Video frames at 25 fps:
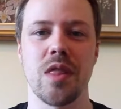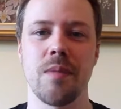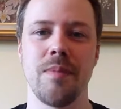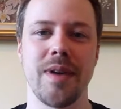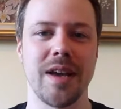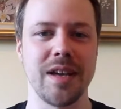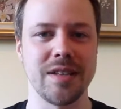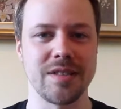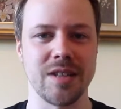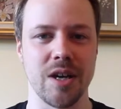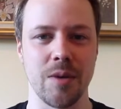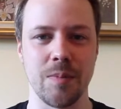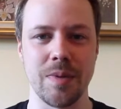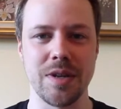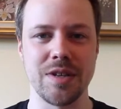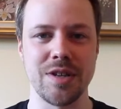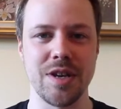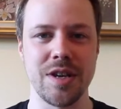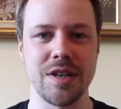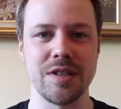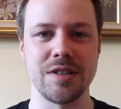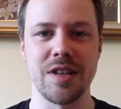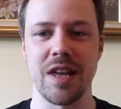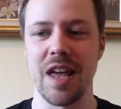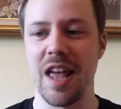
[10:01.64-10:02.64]
of the biggest
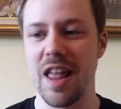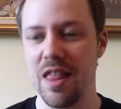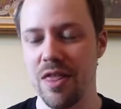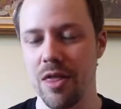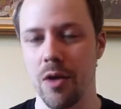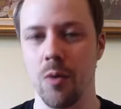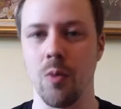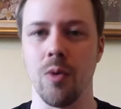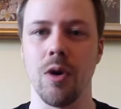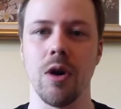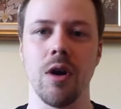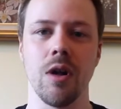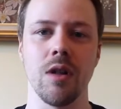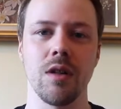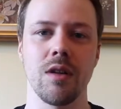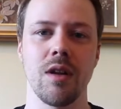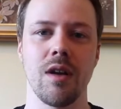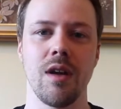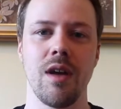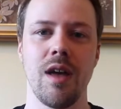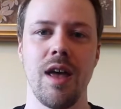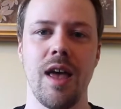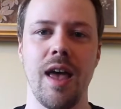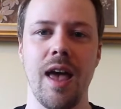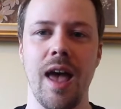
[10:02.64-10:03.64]
RPGs in the world.
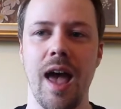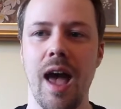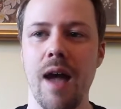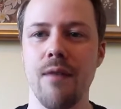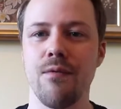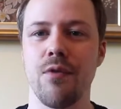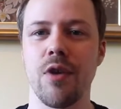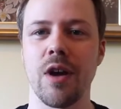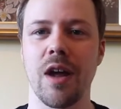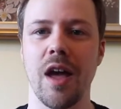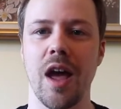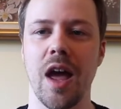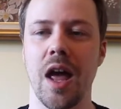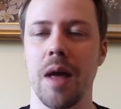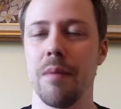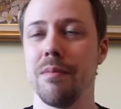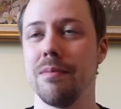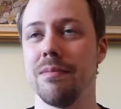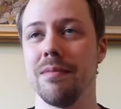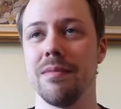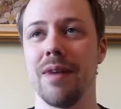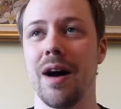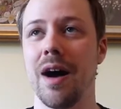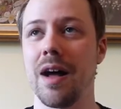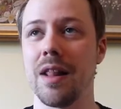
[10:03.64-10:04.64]
Every
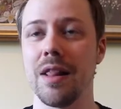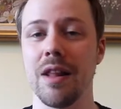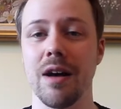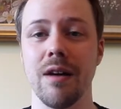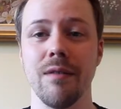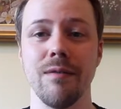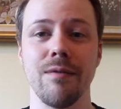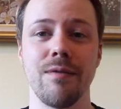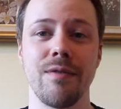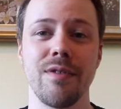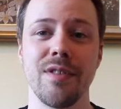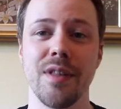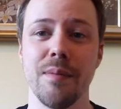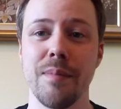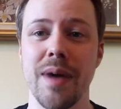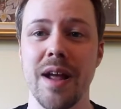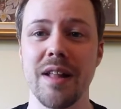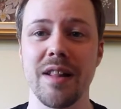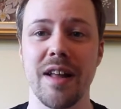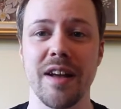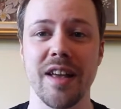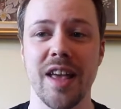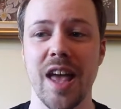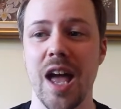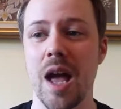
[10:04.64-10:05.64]
game I love.
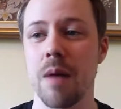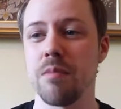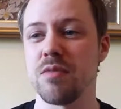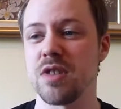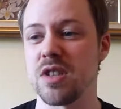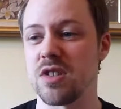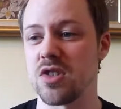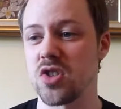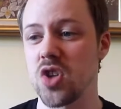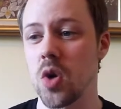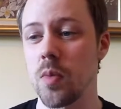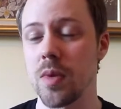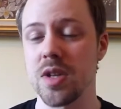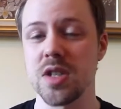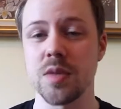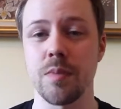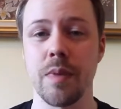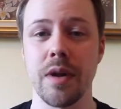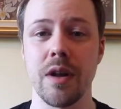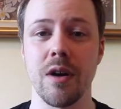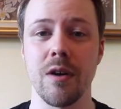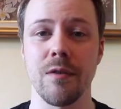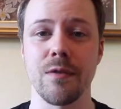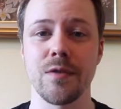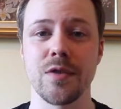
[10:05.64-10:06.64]
Mainline games, there's so many
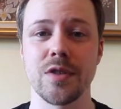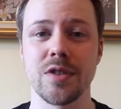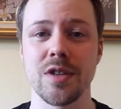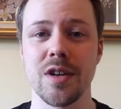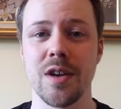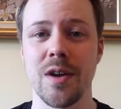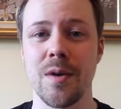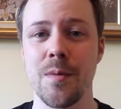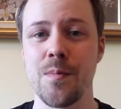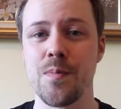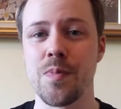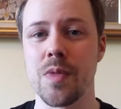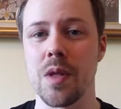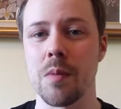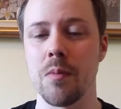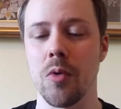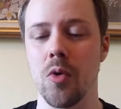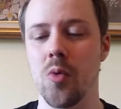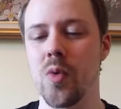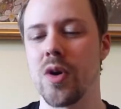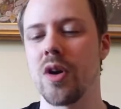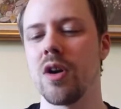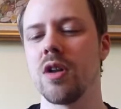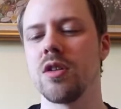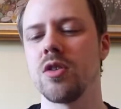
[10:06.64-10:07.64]
spin-offs, but
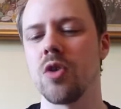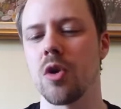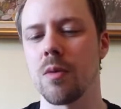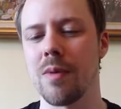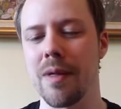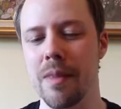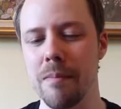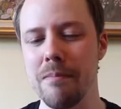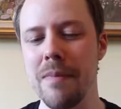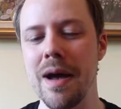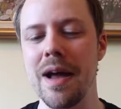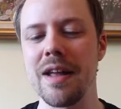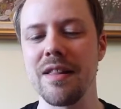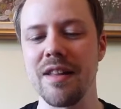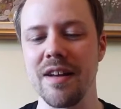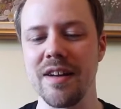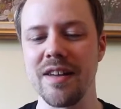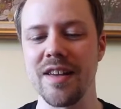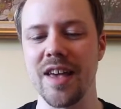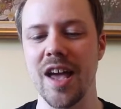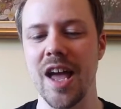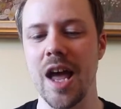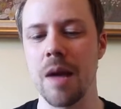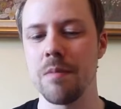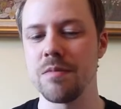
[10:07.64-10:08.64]
we're going to talk about the mainline
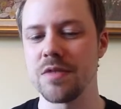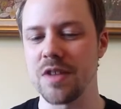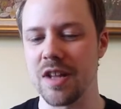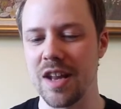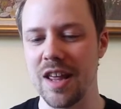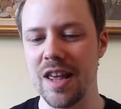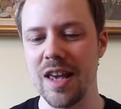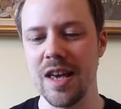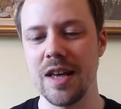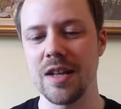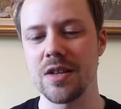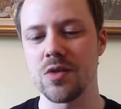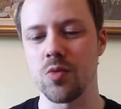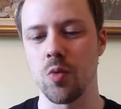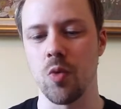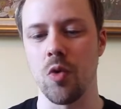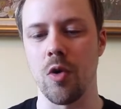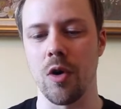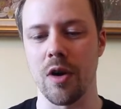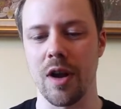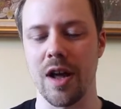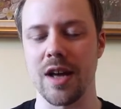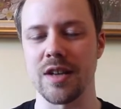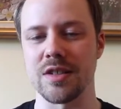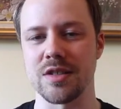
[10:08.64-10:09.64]
games, and each
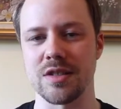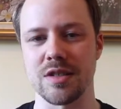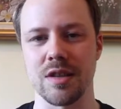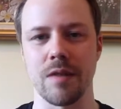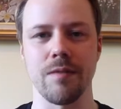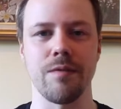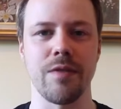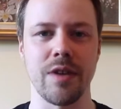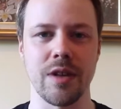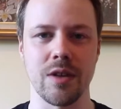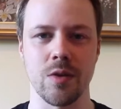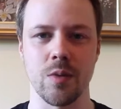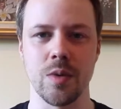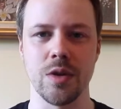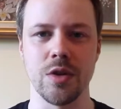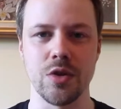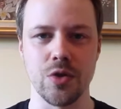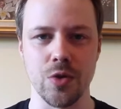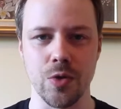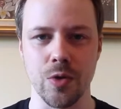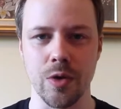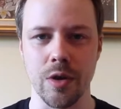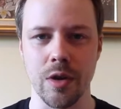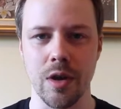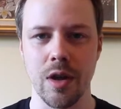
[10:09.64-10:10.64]
one has something to
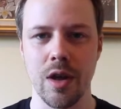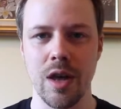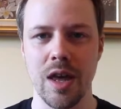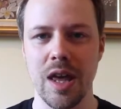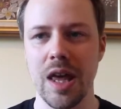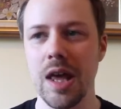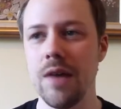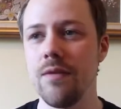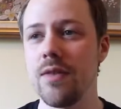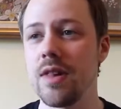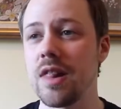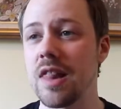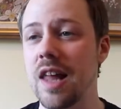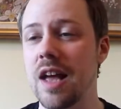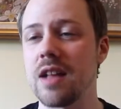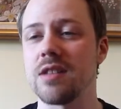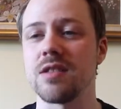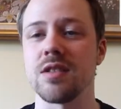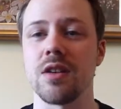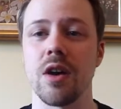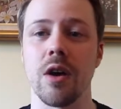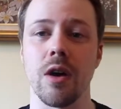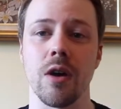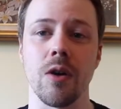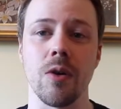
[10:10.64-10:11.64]
enjoy. Even Let's
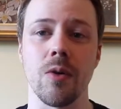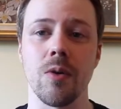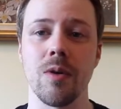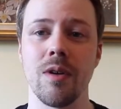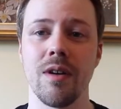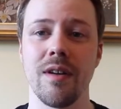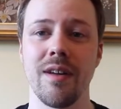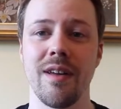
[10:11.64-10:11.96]
Go